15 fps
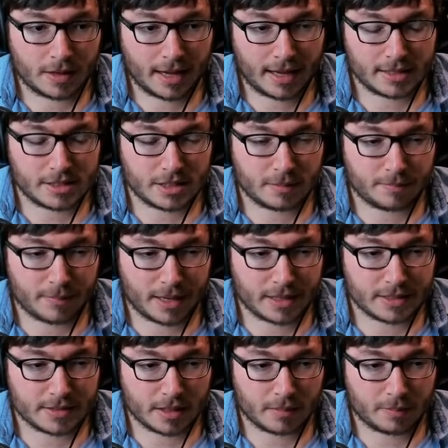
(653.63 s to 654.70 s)
18
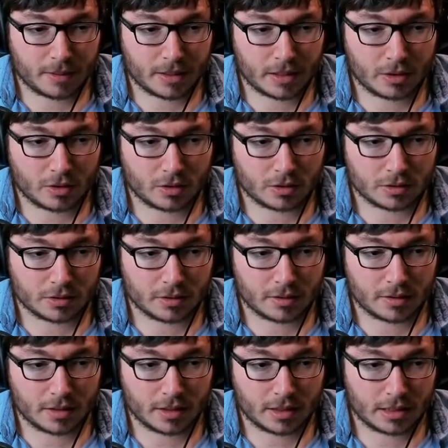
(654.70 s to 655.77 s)
base AP on
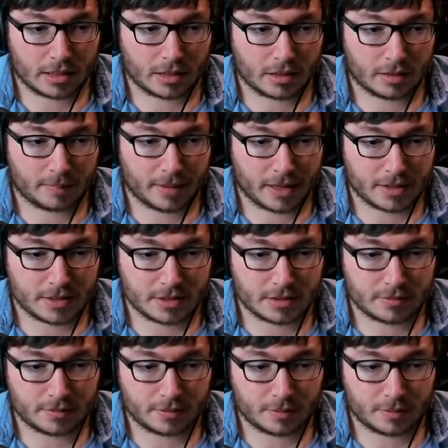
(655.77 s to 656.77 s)
the passive